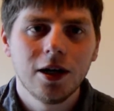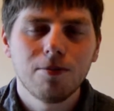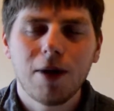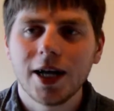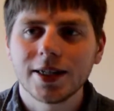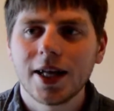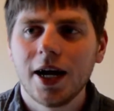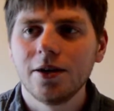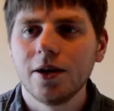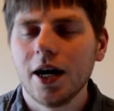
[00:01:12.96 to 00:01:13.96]
passed
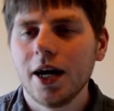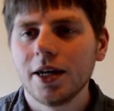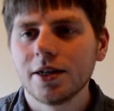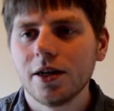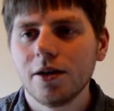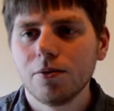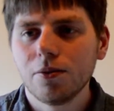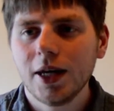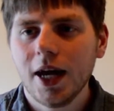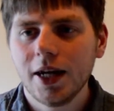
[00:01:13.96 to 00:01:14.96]
out, and
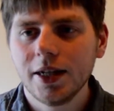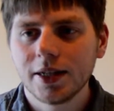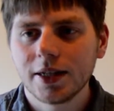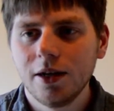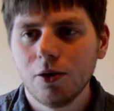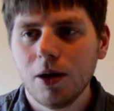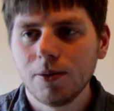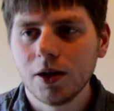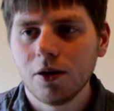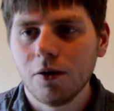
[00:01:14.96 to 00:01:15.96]
we get this little
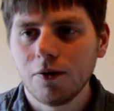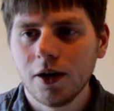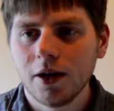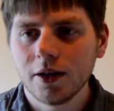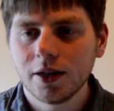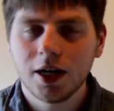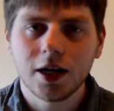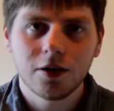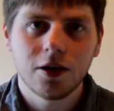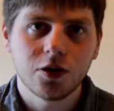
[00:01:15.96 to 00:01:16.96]
moment of
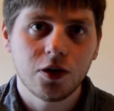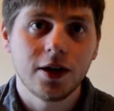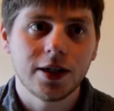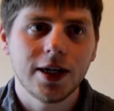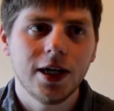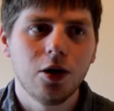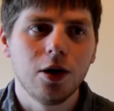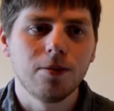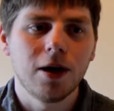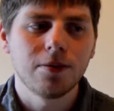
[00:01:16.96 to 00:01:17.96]
Sakura trying to heal
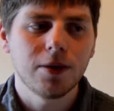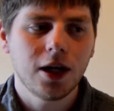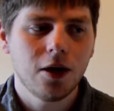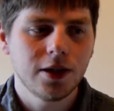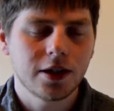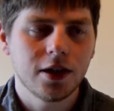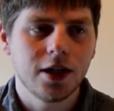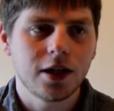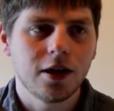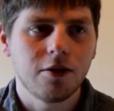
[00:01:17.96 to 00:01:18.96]
him, and we go
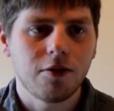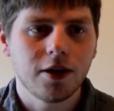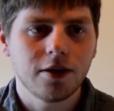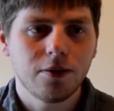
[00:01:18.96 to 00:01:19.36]
inside kind of like